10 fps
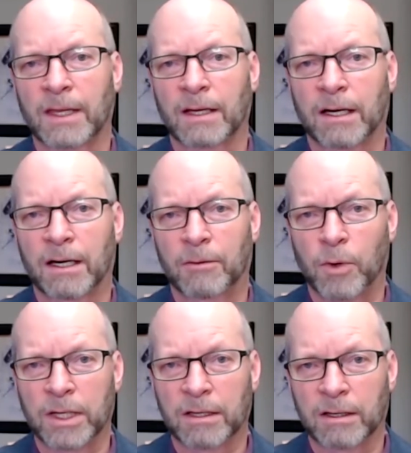
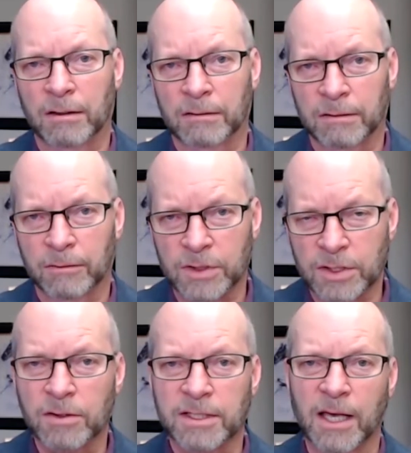when the
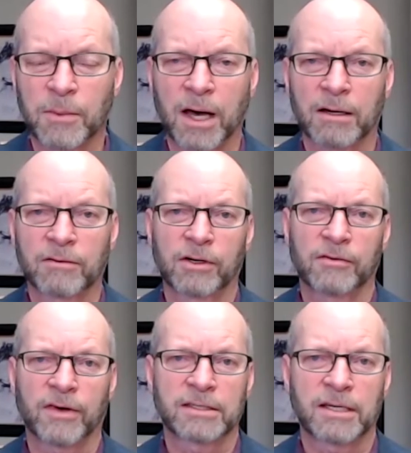results came back for your
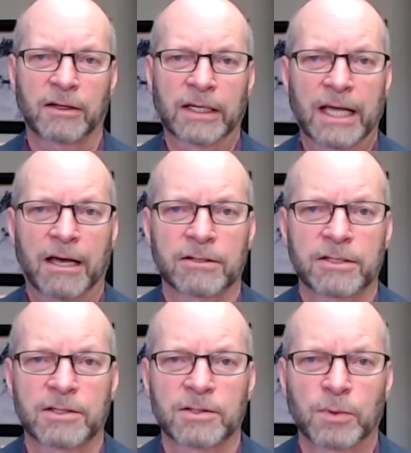vitality analysis,